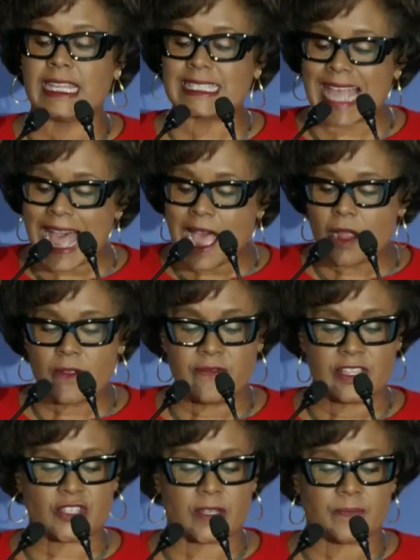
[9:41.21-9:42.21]
It's our
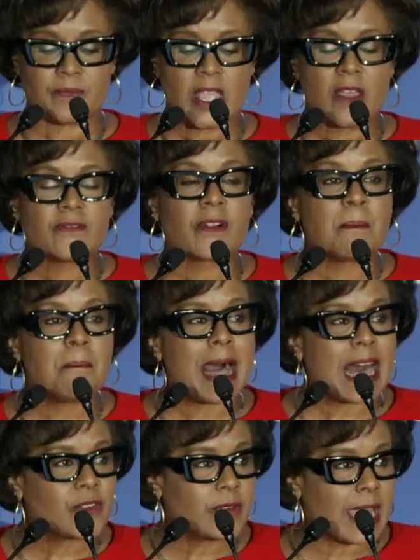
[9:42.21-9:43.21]
vision for
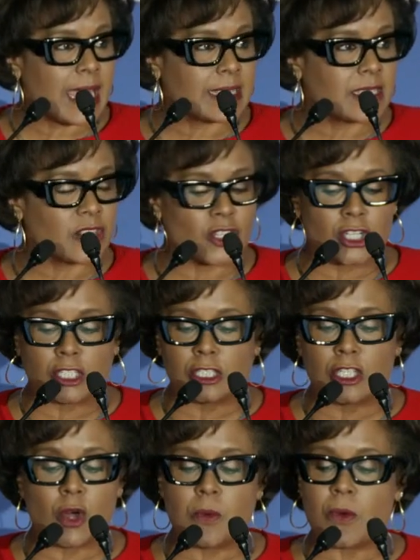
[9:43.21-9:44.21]
modernizing the
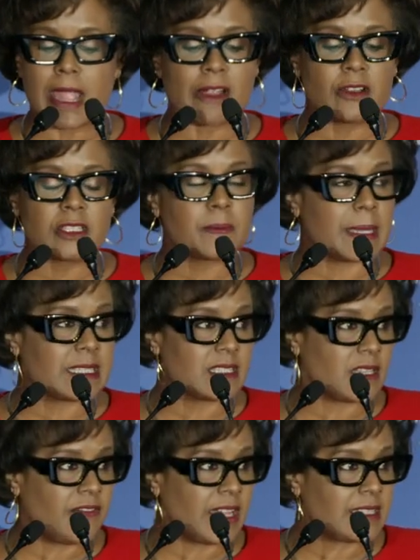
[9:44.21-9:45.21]
global aerospace
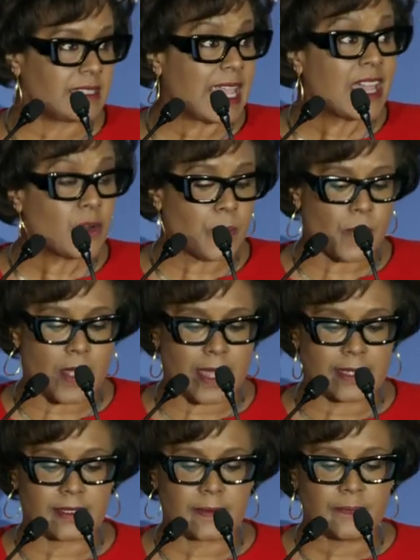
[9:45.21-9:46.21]
and defense
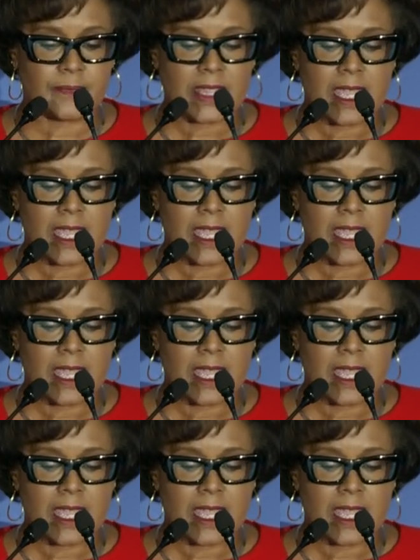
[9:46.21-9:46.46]
enterprise.